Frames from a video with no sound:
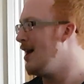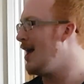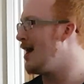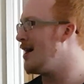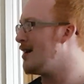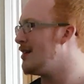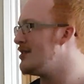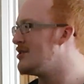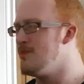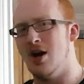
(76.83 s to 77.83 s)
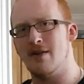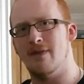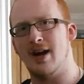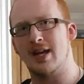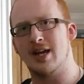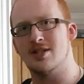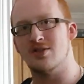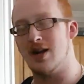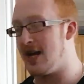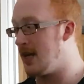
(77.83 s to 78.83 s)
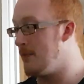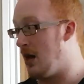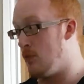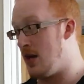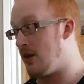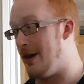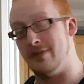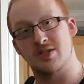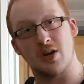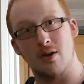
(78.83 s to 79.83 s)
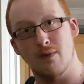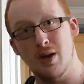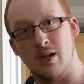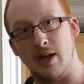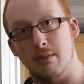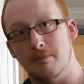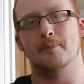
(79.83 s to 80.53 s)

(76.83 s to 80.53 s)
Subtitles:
and modifying it so that I can mount my graphics card vertically.